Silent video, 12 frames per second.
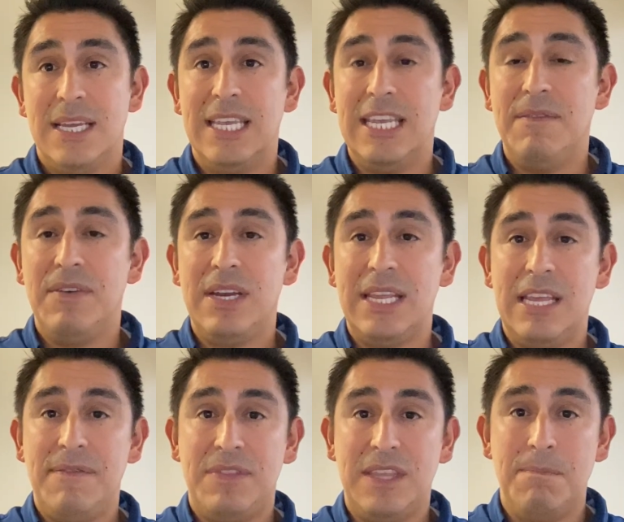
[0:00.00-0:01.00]
Even
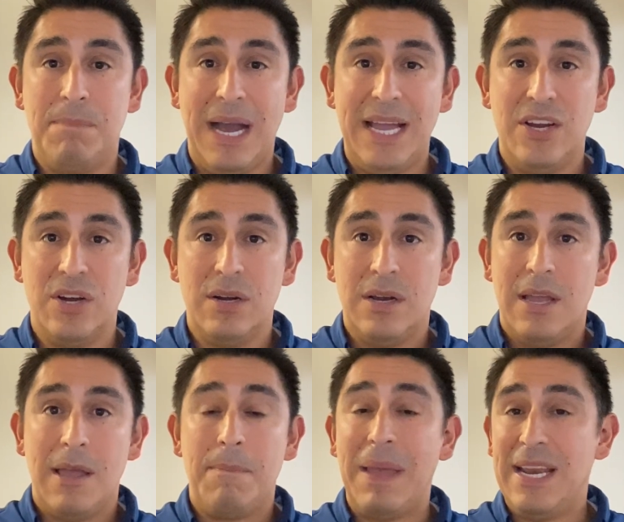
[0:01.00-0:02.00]
if the buyer
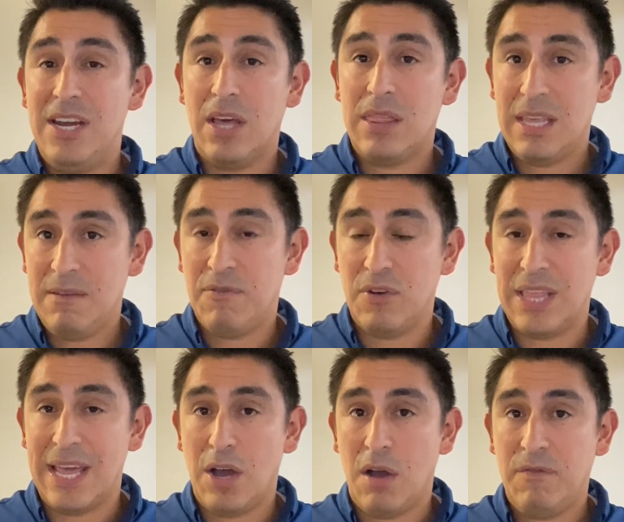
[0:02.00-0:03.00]
pay nothing for
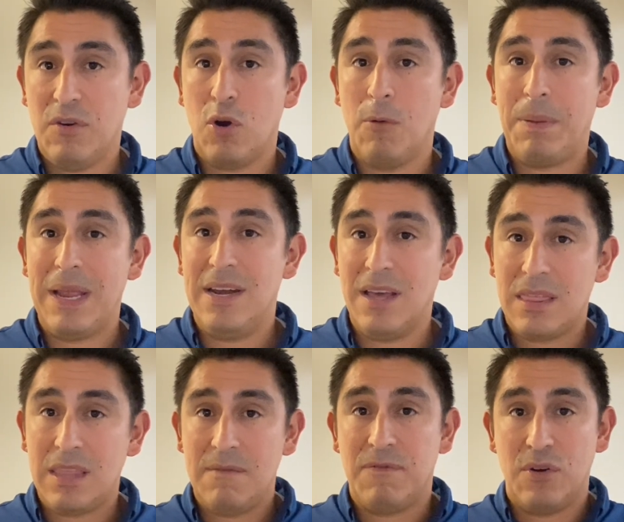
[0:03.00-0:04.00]
that offer or pay
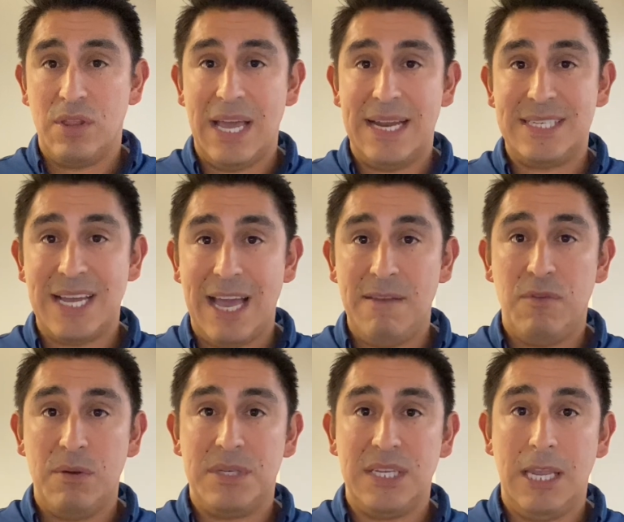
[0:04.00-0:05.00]
nothing for that time
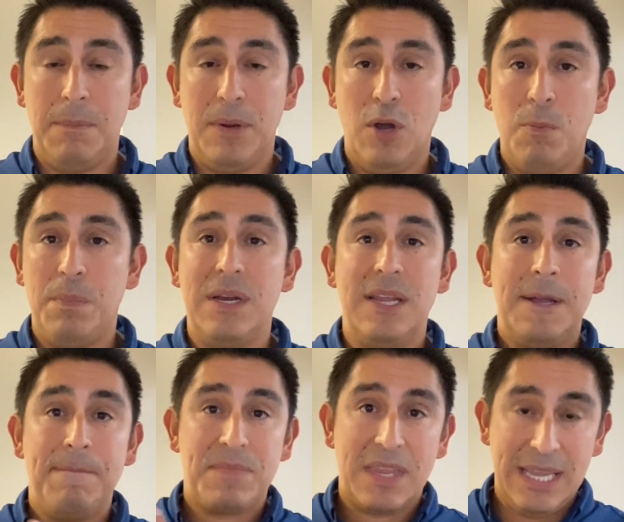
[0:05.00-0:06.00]
frame to keep it open,
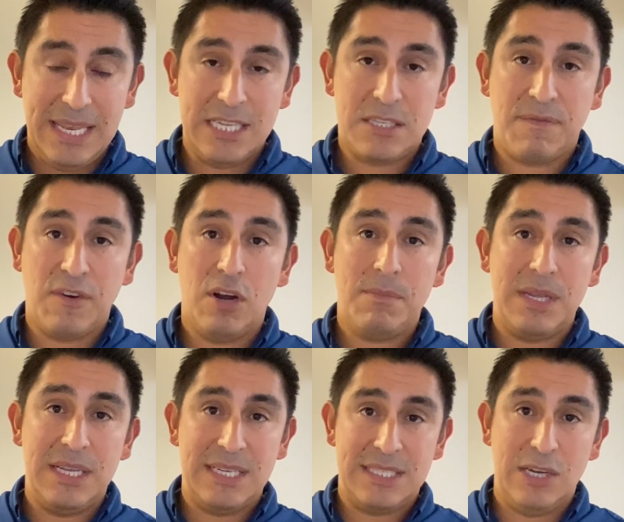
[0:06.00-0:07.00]
it is firm,
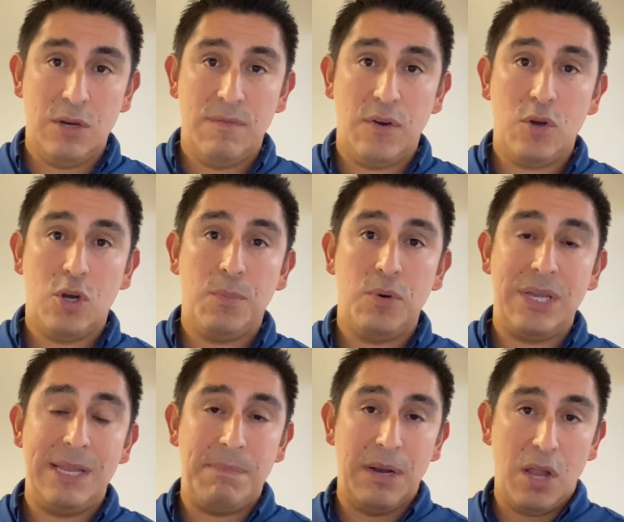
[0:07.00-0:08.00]
it is irrevocable,
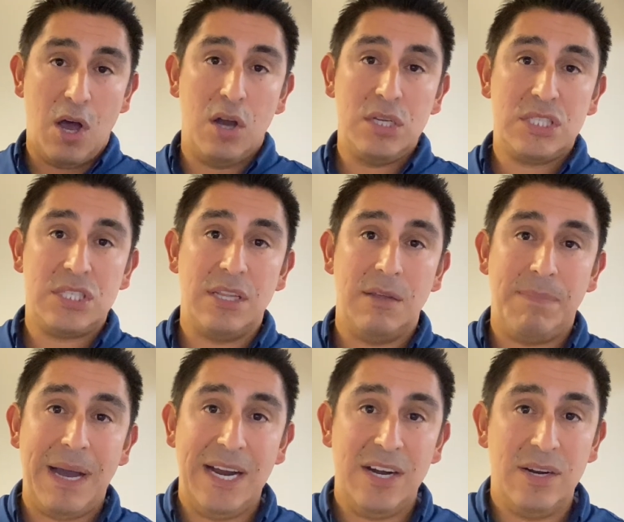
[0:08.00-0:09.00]
it belongs to the
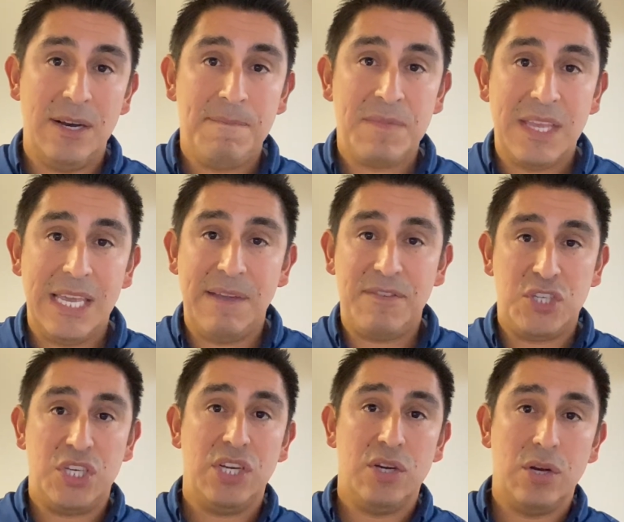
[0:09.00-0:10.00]
buyer if
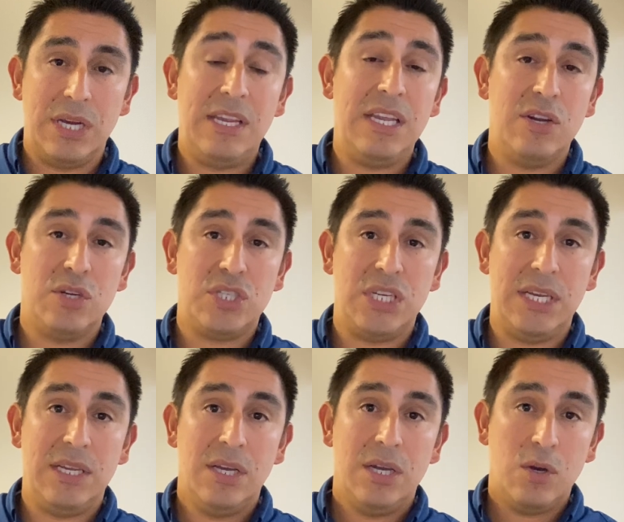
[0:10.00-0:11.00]
he or
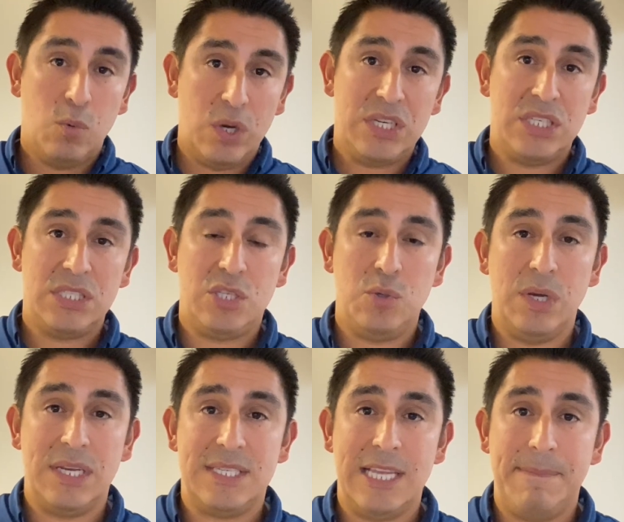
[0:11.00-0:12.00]
she wishes to
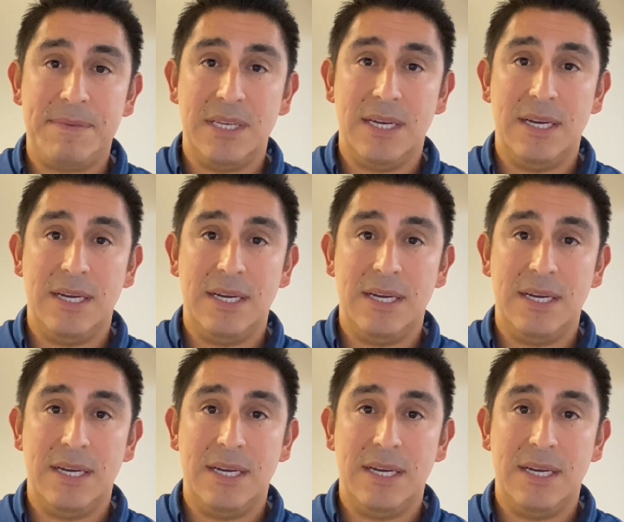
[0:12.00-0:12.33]
accept